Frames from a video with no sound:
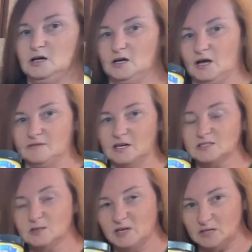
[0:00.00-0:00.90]
I've got
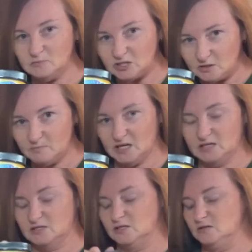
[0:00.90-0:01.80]
some ham soup
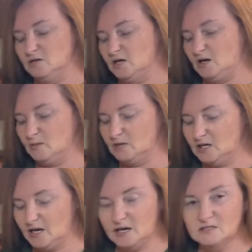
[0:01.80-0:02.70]
base here, and I'm going
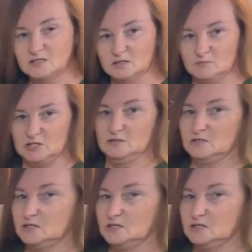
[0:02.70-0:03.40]
to add some to this